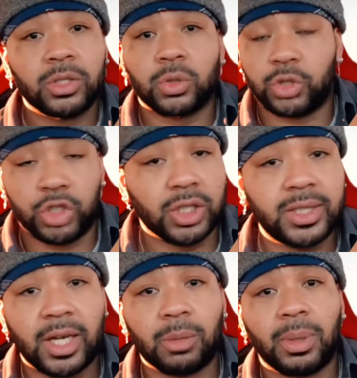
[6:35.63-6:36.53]
So it's just
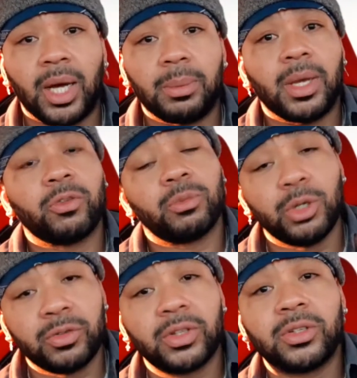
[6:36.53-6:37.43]
downpipe and
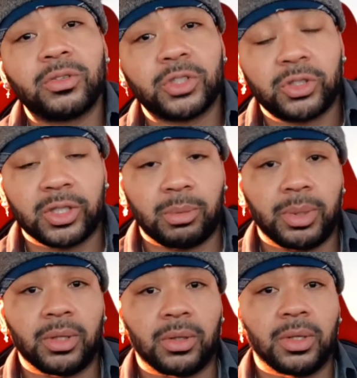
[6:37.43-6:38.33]
remove the restrictor
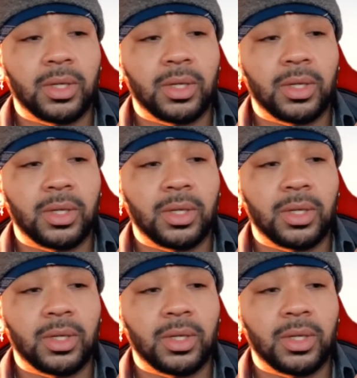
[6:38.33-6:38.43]
pill.